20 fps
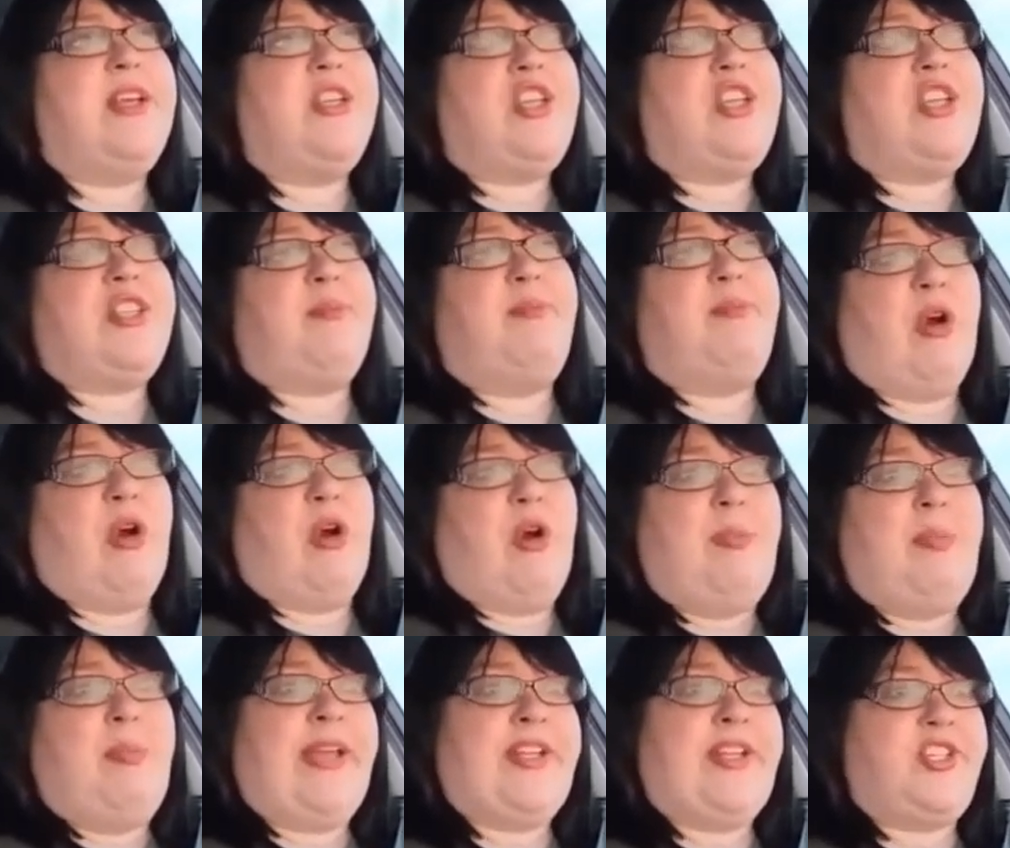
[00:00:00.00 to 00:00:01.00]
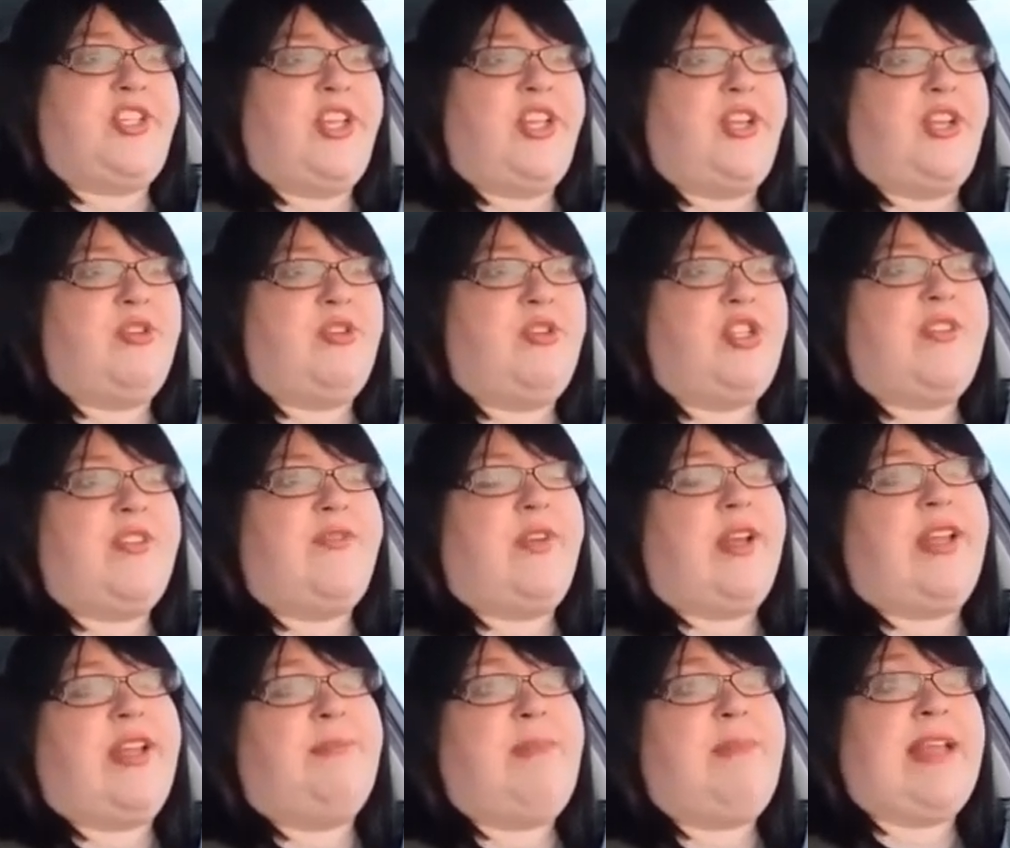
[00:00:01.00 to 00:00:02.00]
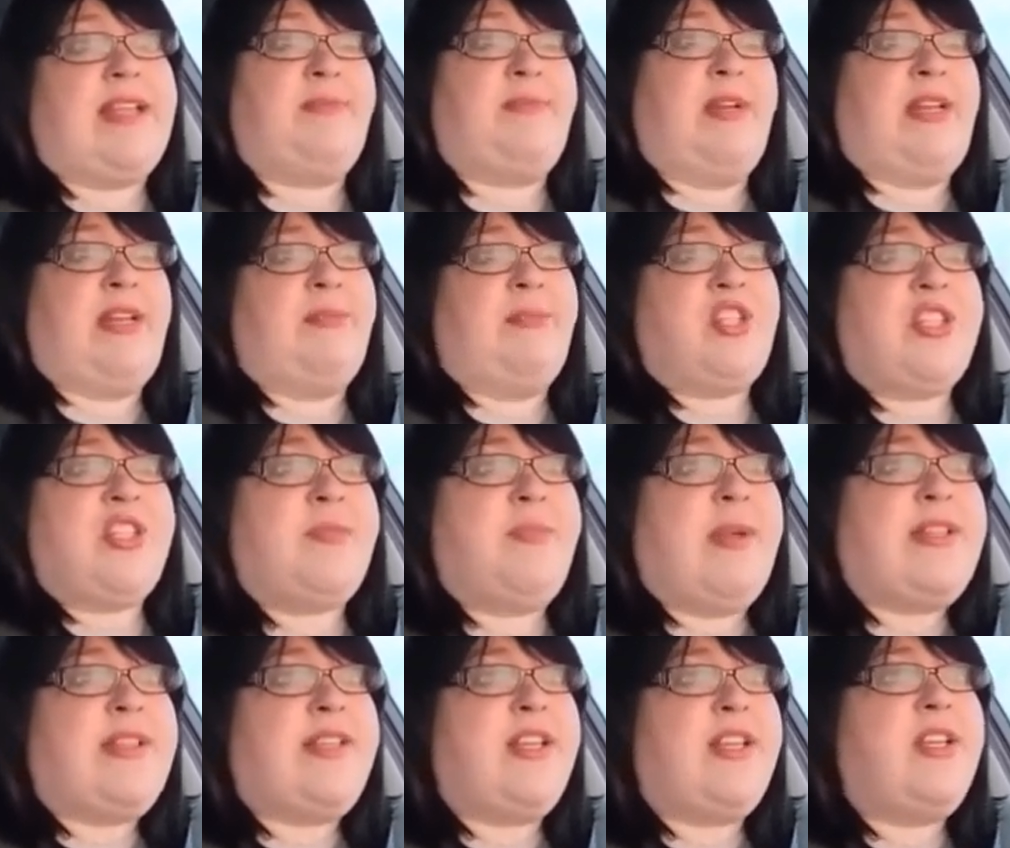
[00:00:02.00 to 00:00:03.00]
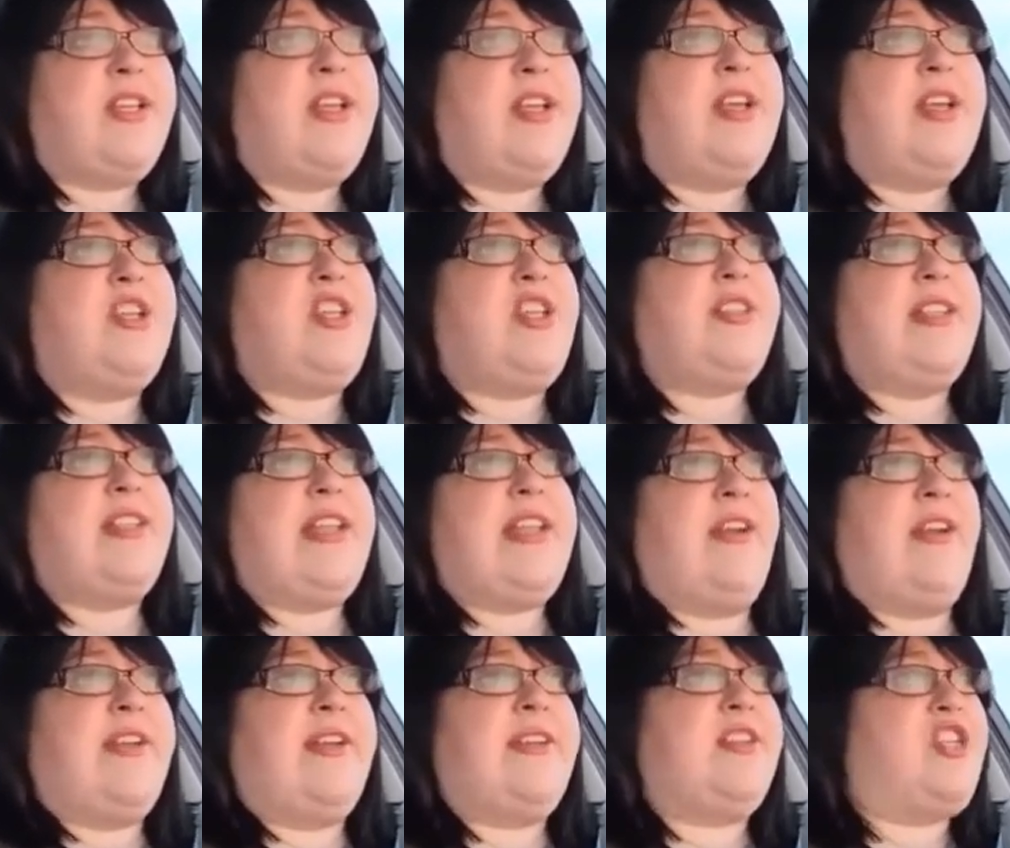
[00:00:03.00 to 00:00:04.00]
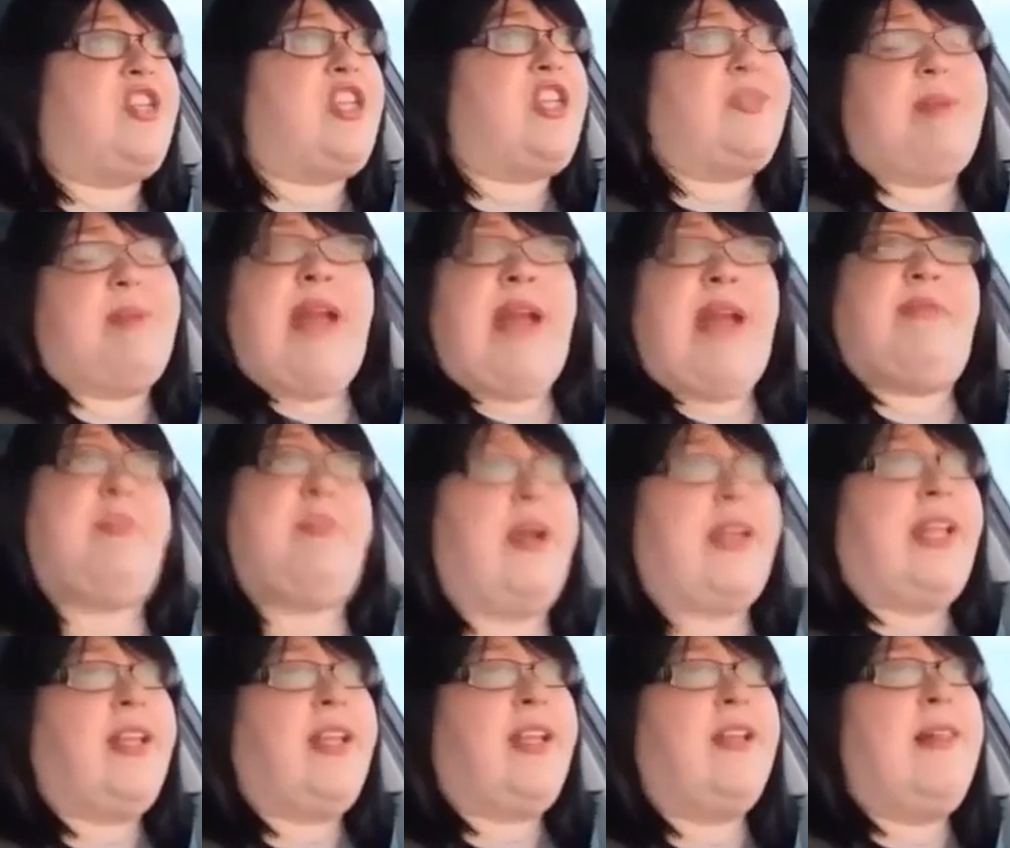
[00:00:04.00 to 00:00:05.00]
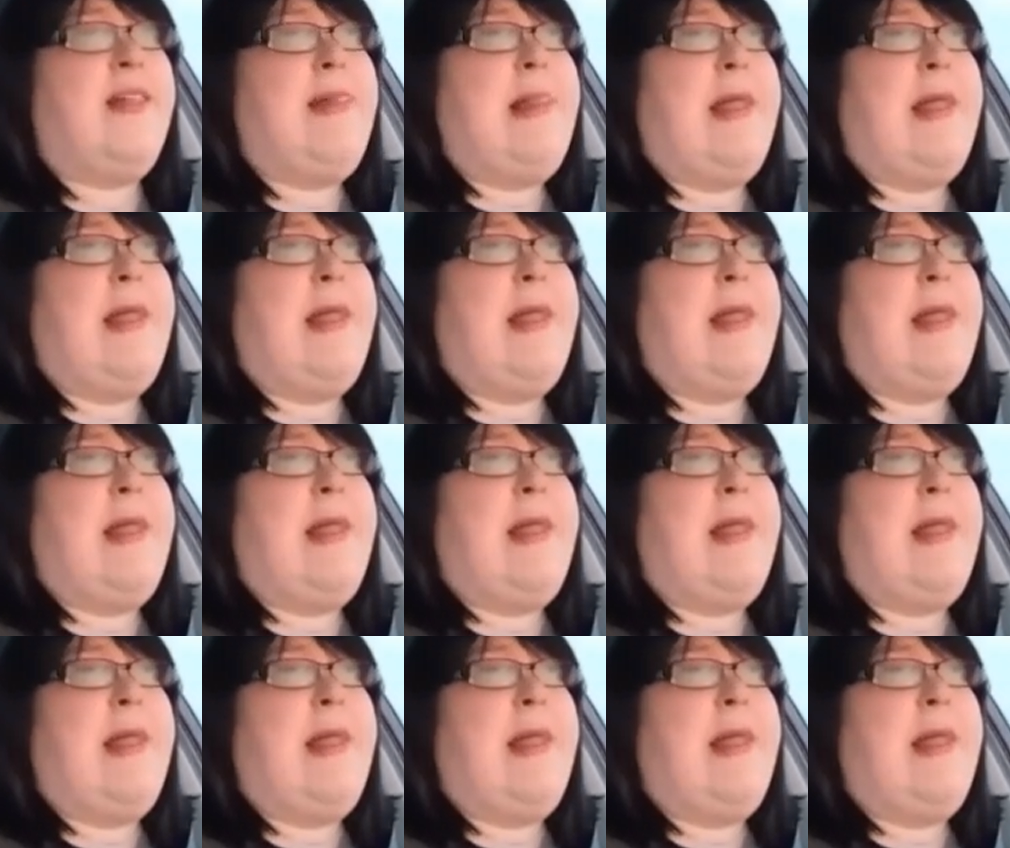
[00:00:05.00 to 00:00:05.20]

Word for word: She's a broke bitch too. She fucking makes money, but she spends it. She's an Aries and she's bad with money.